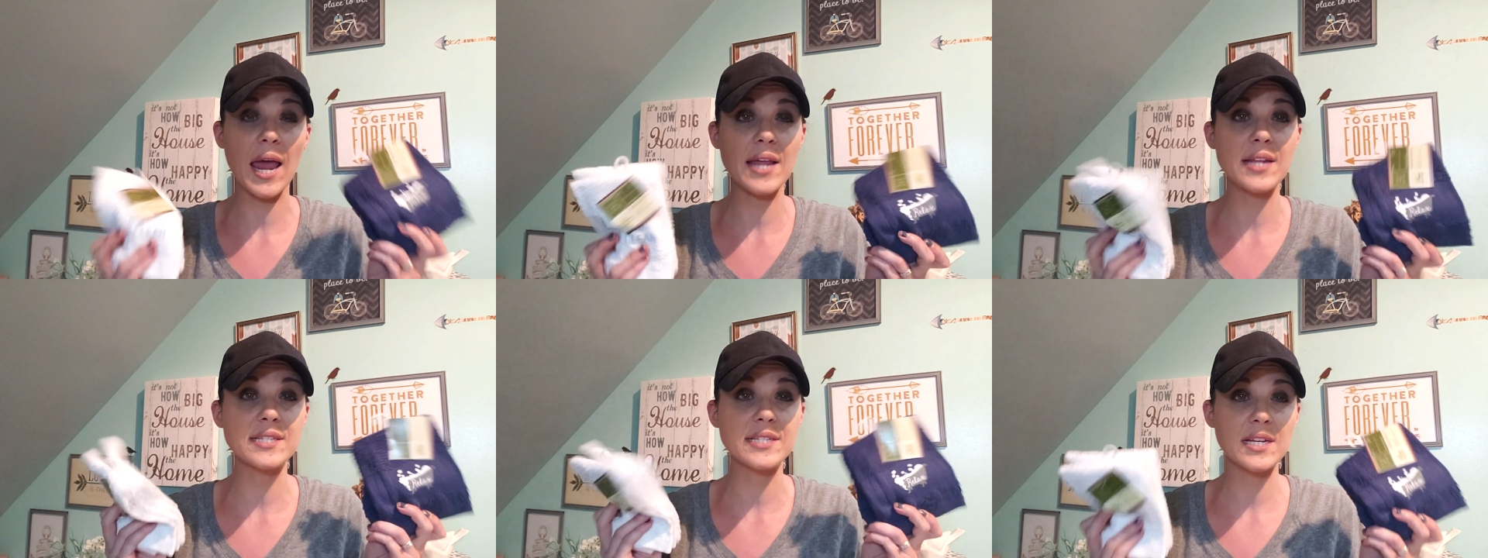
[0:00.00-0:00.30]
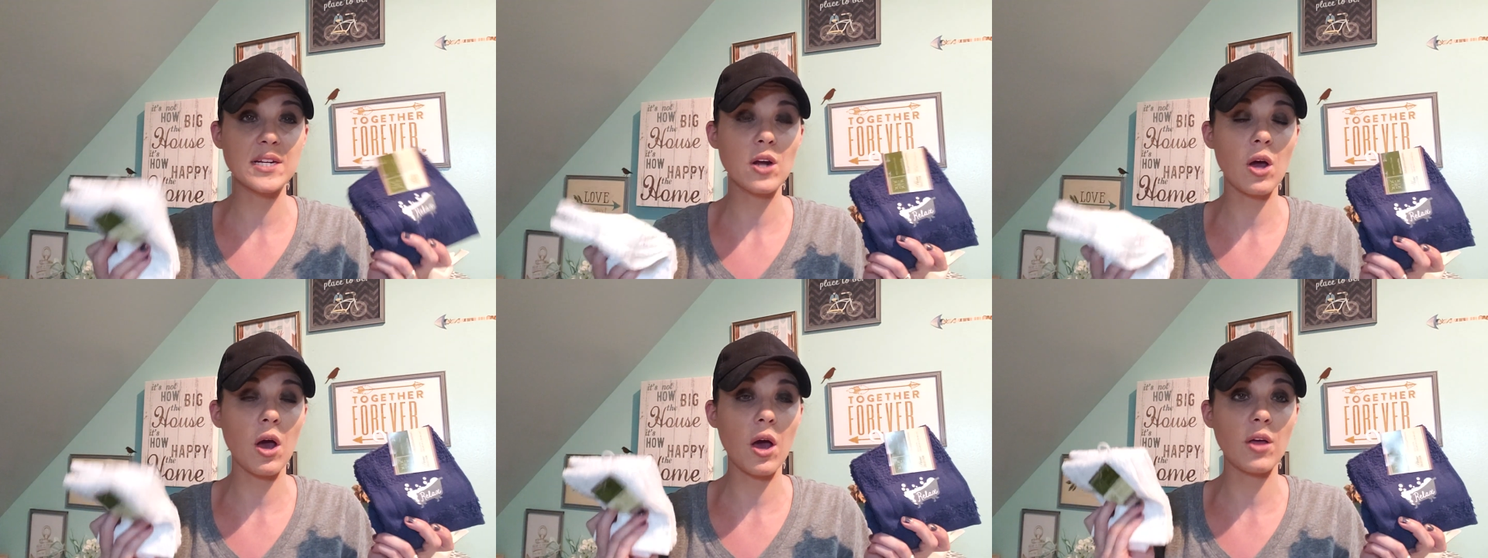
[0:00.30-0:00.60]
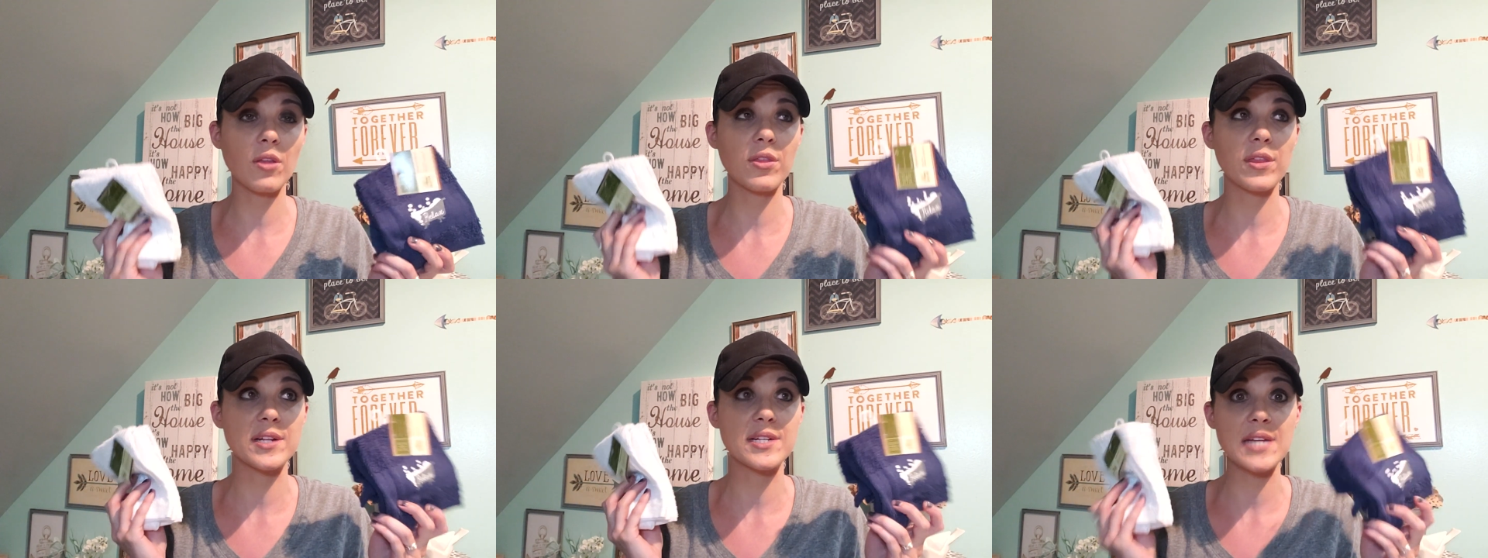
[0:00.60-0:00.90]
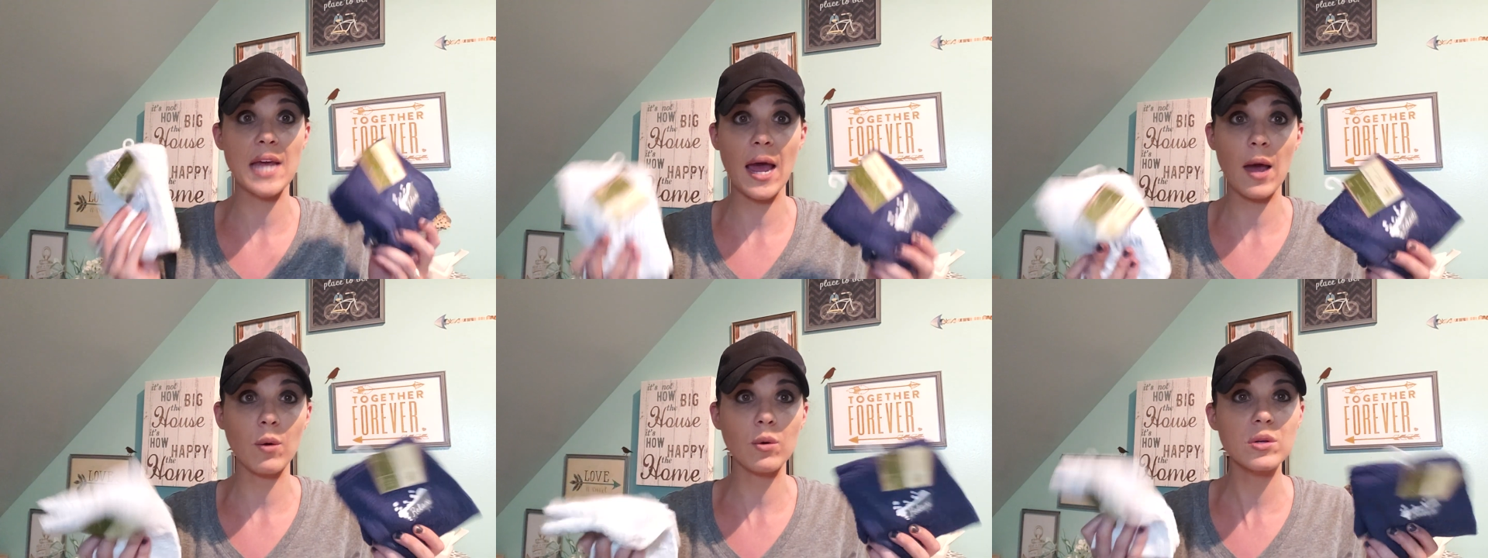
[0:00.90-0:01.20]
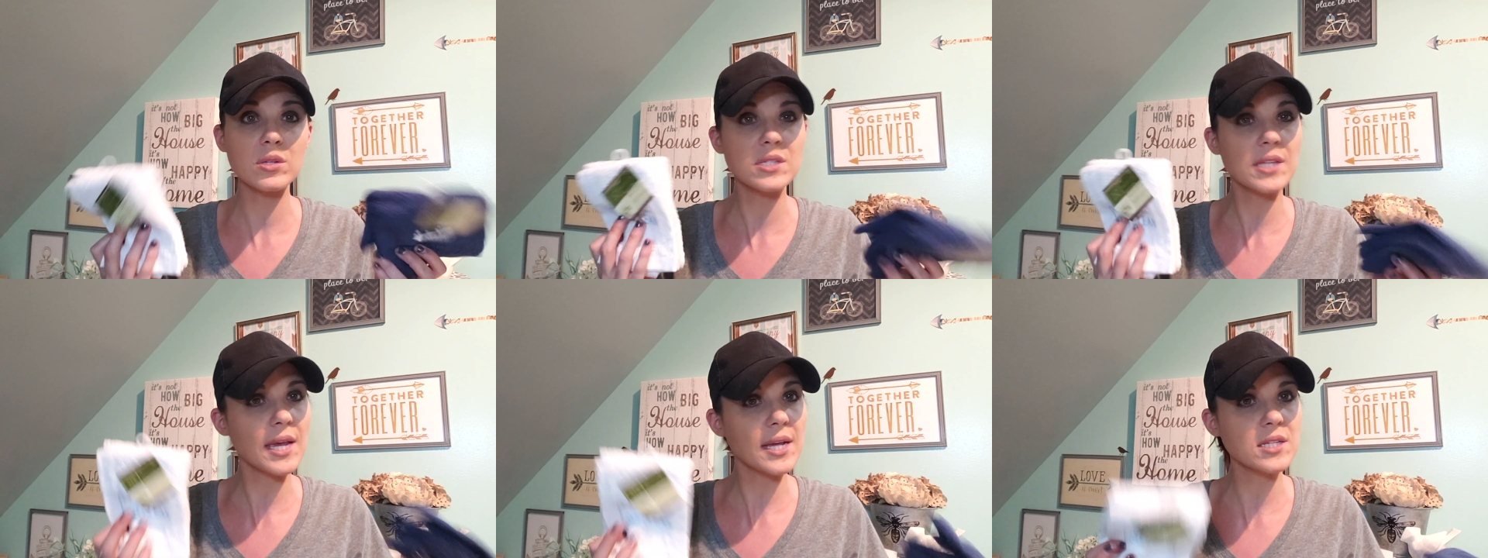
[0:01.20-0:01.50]
I did haul the
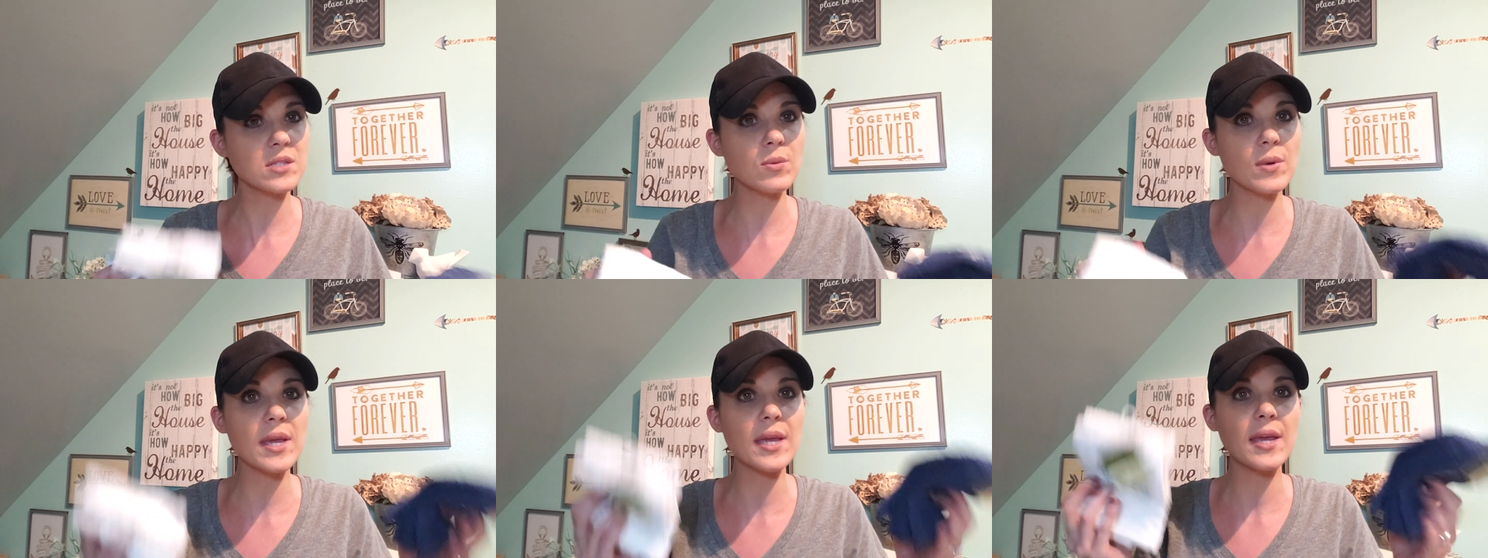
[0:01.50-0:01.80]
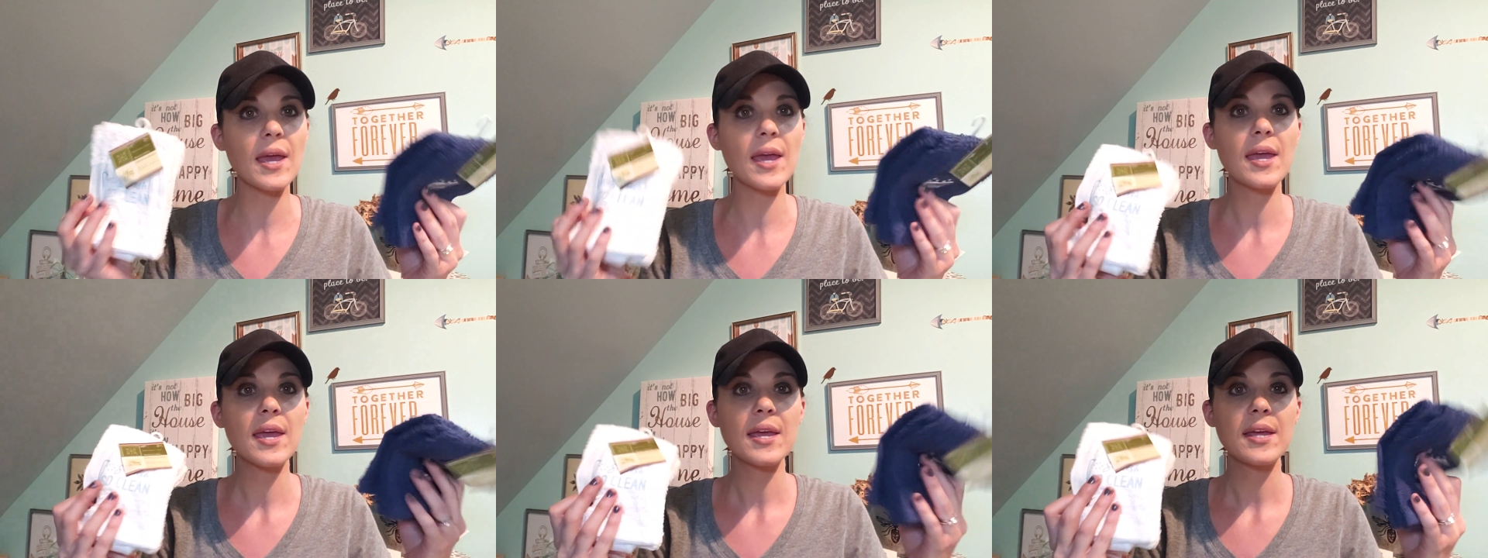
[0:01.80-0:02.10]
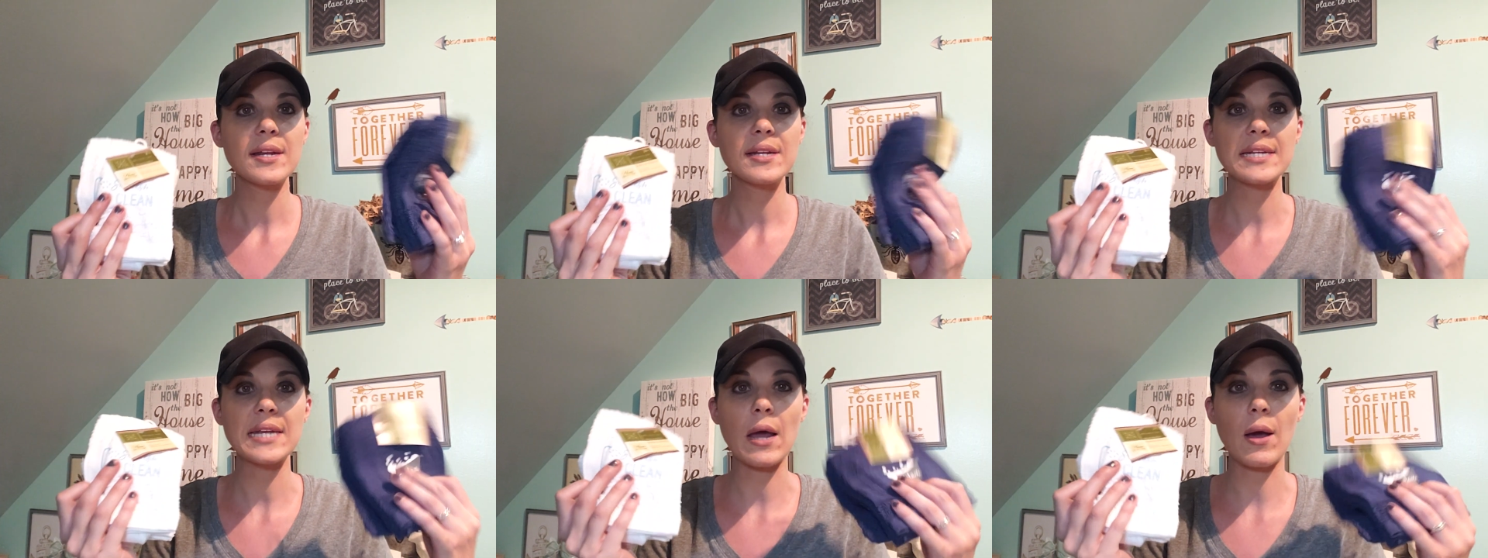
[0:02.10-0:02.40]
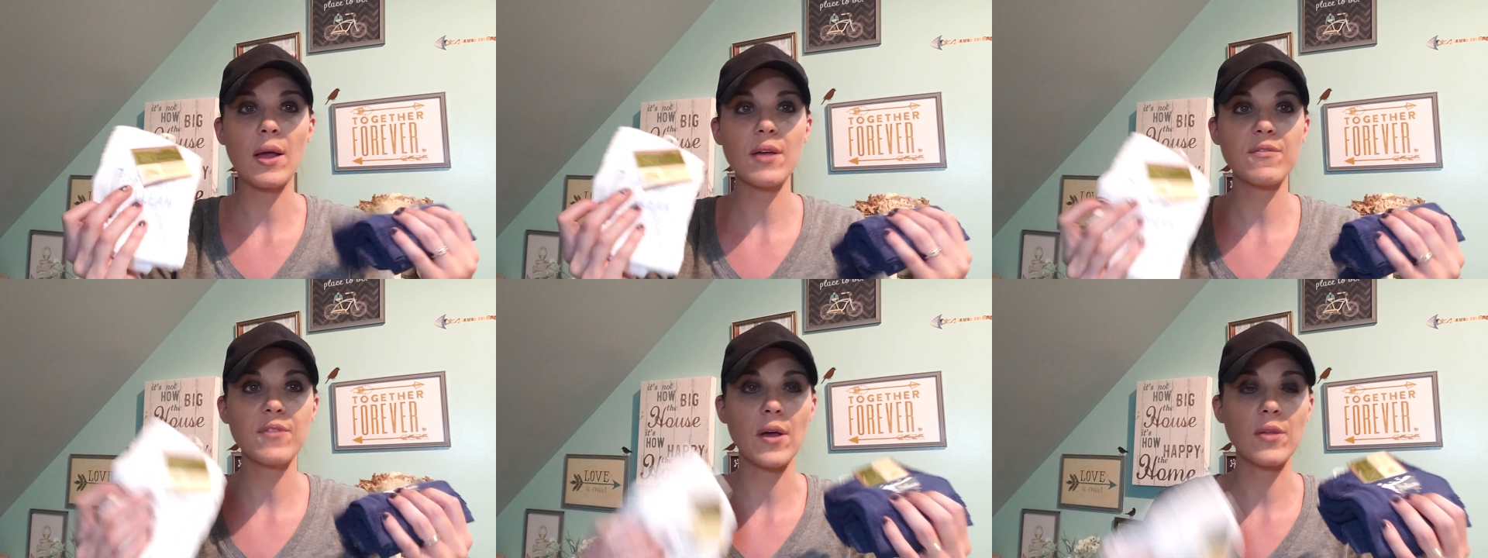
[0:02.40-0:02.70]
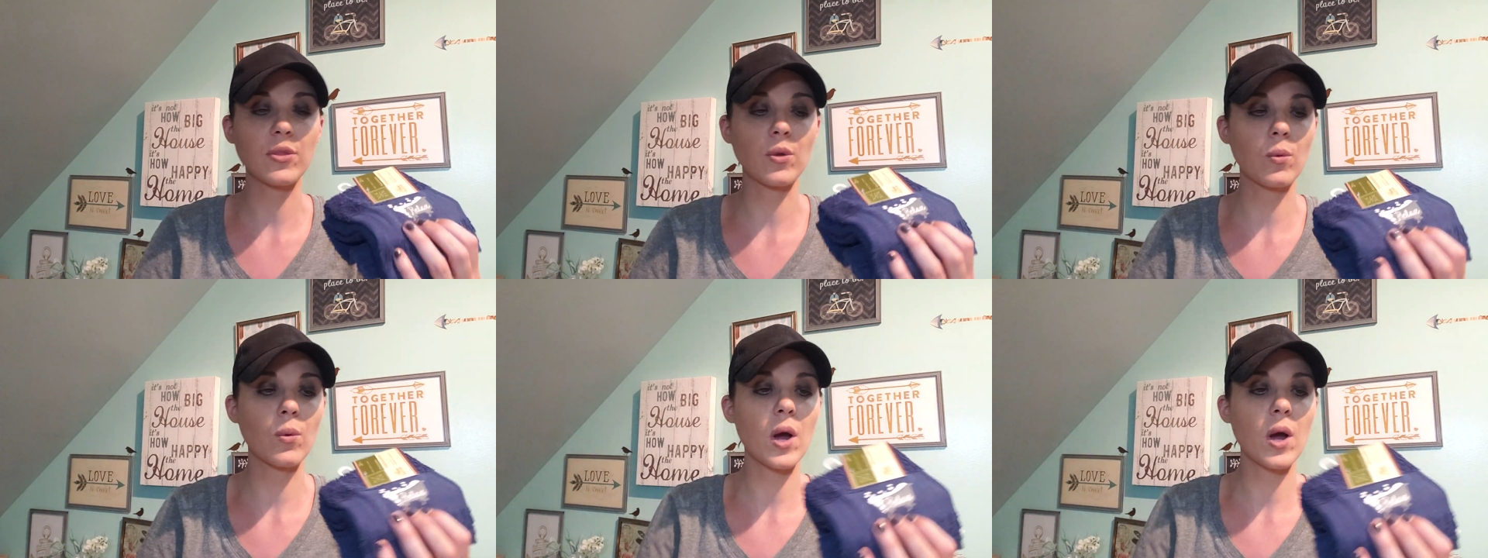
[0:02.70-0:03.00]
towels last week. Now I found the